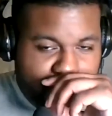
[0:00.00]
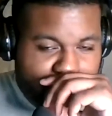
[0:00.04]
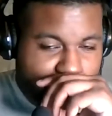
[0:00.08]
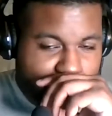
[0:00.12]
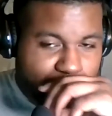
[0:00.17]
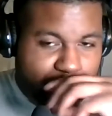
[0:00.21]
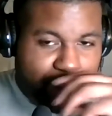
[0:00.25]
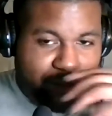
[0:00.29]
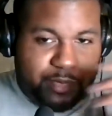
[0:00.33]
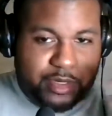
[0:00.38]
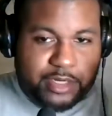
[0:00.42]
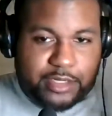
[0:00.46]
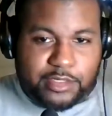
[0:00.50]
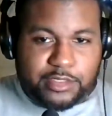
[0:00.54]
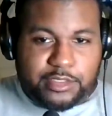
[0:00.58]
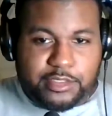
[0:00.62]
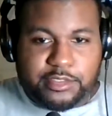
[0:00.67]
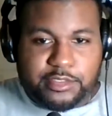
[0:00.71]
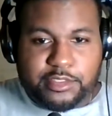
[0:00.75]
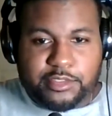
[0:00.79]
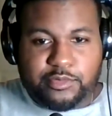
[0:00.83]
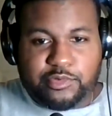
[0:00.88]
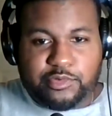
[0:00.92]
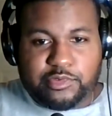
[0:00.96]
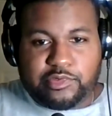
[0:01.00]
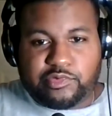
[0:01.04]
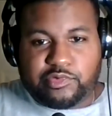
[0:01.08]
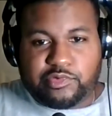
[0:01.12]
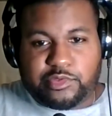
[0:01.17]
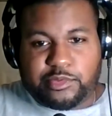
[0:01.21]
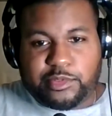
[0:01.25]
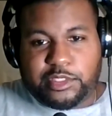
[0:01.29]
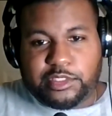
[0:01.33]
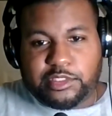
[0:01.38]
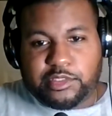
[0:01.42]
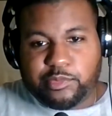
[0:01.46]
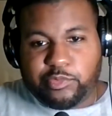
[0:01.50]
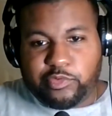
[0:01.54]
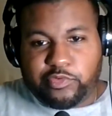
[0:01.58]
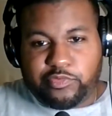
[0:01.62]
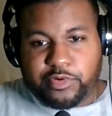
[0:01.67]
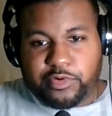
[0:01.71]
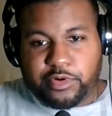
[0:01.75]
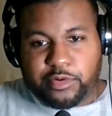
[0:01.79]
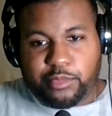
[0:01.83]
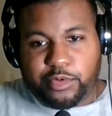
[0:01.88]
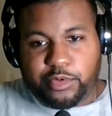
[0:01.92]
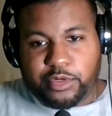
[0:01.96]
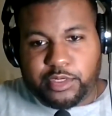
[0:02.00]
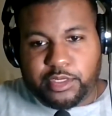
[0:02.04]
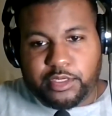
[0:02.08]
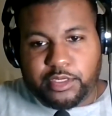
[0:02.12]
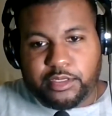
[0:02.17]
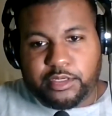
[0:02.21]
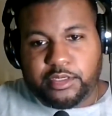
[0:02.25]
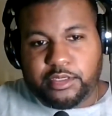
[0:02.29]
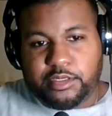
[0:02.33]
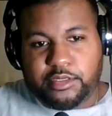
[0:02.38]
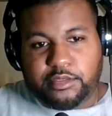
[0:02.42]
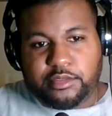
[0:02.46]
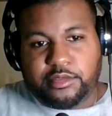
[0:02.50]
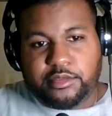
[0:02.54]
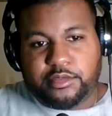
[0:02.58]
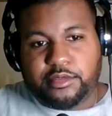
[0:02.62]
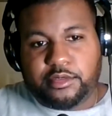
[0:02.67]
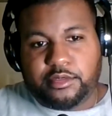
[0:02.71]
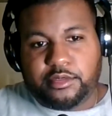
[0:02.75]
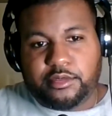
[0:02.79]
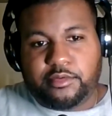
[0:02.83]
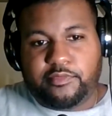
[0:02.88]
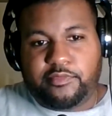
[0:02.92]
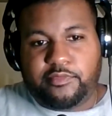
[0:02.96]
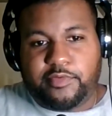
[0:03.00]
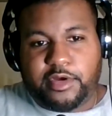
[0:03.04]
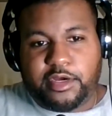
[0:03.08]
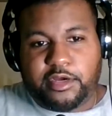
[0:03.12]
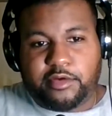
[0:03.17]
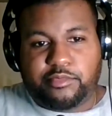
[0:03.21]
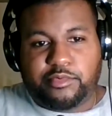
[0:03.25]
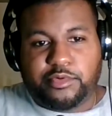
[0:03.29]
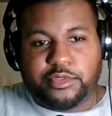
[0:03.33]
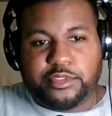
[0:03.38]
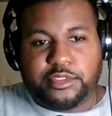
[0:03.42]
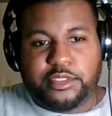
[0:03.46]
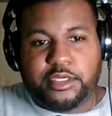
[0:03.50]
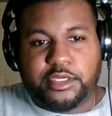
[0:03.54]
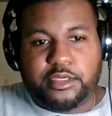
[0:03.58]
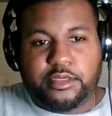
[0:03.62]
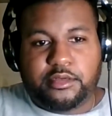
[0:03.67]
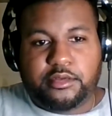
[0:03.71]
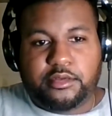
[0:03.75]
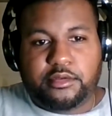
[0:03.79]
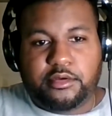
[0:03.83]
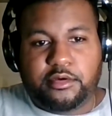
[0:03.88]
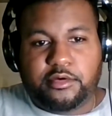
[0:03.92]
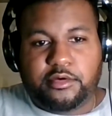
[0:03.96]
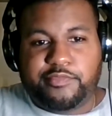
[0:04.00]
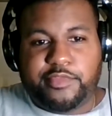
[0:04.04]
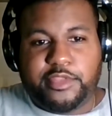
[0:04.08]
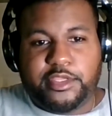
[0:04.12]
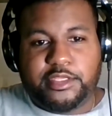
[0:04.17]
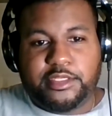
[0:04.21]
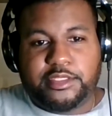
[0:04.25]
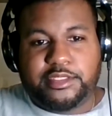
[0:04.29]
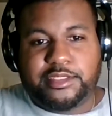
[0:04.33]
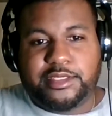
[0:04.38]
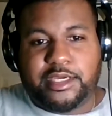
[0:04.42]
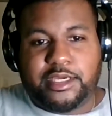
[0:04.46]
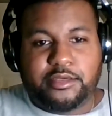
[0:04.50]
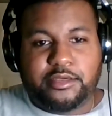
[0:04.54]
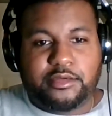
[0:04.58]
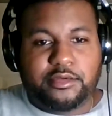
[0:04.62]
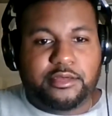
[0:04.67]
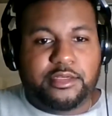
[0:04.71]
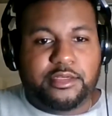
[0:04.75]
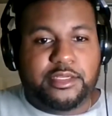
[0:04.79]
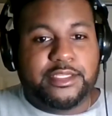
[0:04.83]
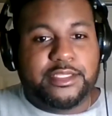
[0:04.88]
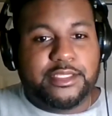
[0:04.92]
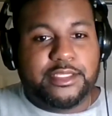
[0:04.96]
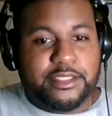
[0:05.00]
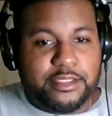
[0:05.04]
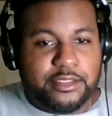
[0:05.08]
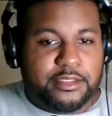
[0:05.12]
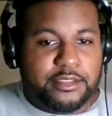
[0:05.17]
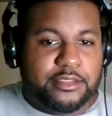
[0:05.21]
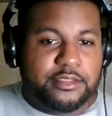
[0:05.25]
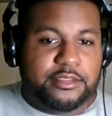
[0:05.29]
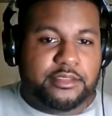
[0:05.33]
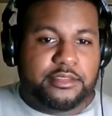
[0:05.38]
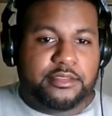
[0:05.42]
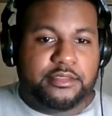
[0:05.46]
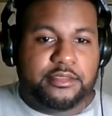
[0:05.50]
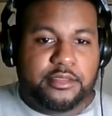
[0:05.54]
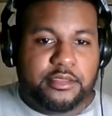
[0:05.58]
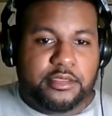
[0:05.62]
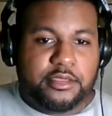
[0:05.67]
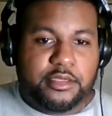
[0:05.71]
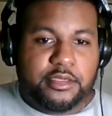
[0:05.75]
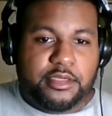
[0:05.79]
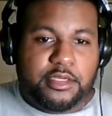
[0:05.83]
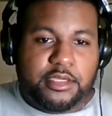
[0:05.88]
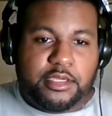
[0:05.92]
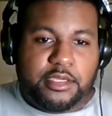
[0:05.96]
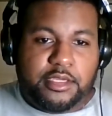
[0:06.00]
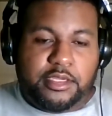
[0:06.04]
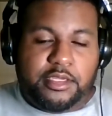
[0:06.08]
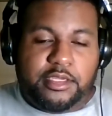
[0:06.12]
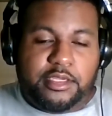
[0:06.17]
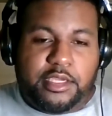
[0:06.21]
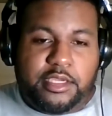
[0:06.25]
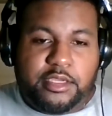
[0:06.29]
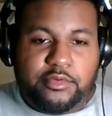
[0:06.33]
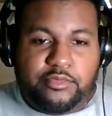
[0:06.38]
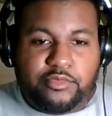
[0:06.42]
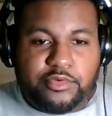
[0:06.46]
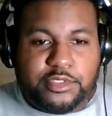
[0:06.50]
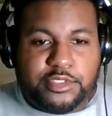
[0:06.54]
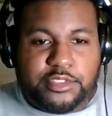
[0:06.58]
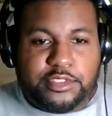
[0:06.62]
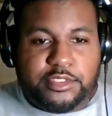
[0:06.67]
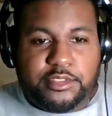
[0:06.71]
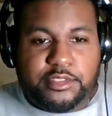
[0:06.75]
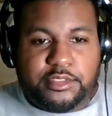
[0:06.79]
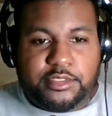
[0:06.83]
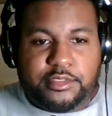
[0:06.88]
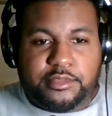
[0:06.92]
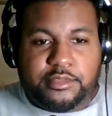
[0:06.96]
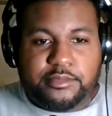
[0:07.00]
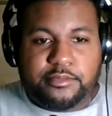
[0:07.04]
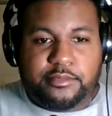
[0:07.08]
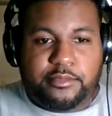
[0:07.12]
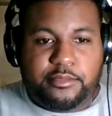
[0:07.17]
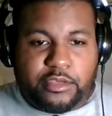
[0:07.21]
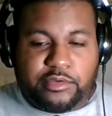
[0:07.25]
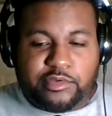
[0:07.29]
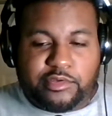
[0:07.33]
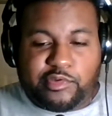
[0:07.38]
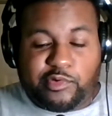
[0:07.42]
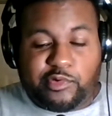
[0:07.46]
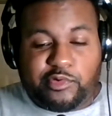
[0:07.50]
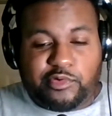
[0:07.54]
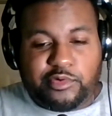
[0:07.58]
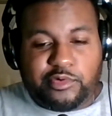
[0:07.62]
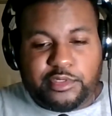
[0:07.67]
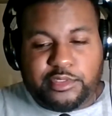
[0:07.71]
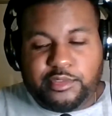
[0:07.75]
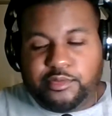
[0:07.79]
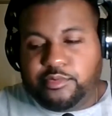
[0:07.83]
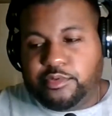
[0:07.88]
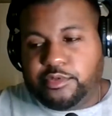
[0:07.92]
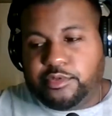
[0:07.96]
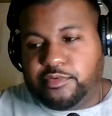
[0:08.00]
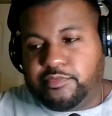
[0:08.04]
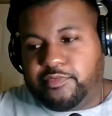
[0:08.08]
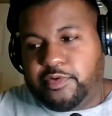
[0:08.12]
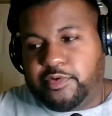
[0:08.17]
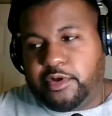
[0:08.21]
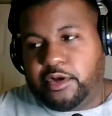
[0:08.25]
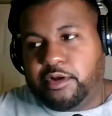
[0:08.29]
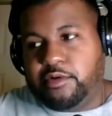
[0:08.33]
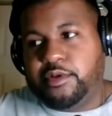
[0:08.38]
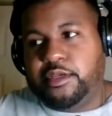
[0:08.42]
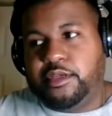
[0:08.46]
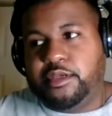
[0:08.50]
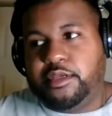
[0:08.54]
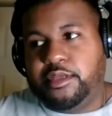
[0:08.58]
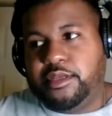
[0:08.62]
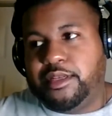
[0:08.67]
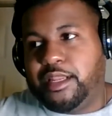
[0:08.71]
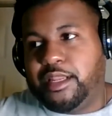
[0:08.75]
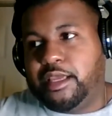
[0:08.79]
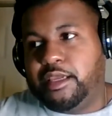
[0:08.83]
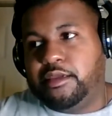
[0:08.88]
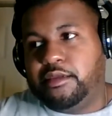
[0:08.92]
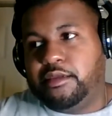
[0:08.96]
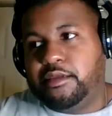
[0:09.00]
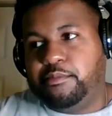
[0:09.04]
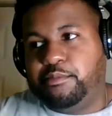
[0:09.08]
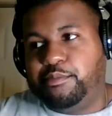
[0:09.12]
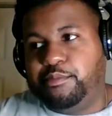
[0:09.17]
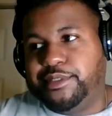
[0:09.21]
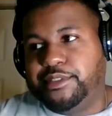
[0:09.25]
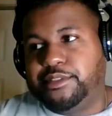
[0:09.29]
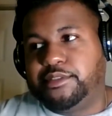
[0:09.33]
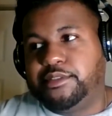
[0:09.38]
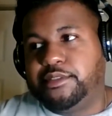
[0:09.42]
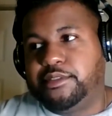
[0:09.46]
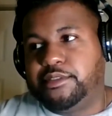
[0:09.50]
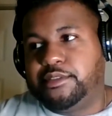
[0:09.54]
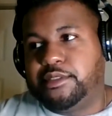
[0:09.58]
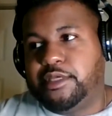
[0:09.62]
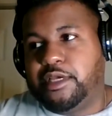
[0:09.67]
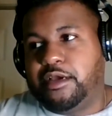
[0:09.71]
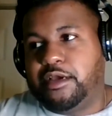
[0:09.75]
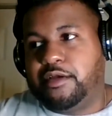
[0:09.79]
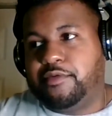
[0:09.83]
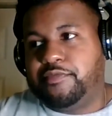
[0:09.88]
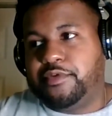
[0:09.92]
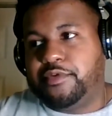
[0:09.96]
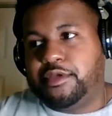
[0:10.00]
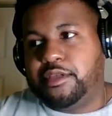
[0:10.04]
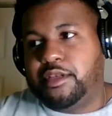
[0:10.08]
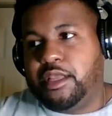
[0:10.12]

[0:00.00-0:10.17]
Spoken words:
And because he was responsible for the booking, he took 5% of the entire league's gate receipts. So he was very like business savvy.